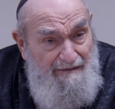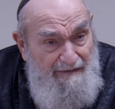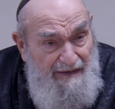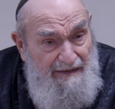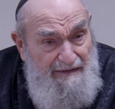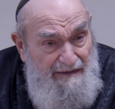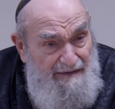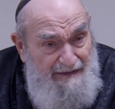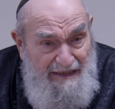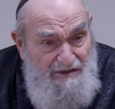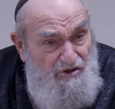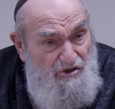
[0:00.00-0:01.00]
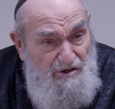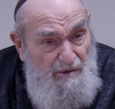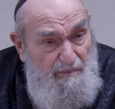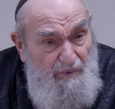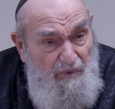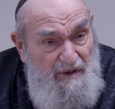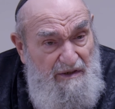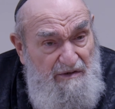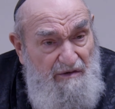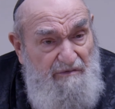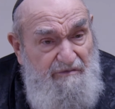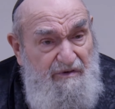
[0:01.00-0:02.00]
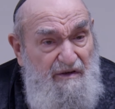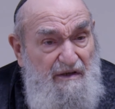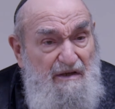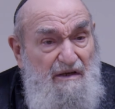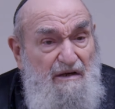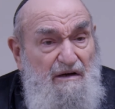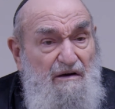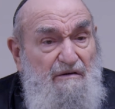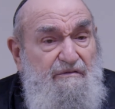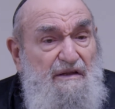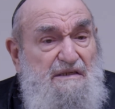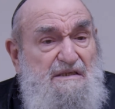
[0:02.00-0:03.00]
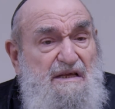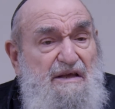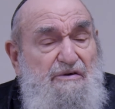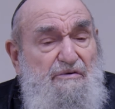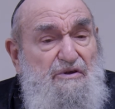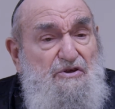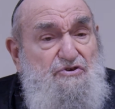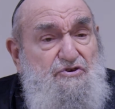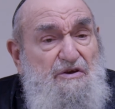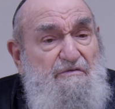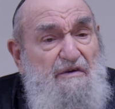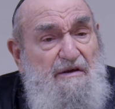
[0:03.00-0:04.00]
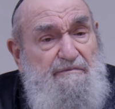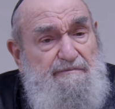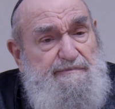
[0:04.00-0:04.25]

right? Not just a point of, of let's say your yeshiva.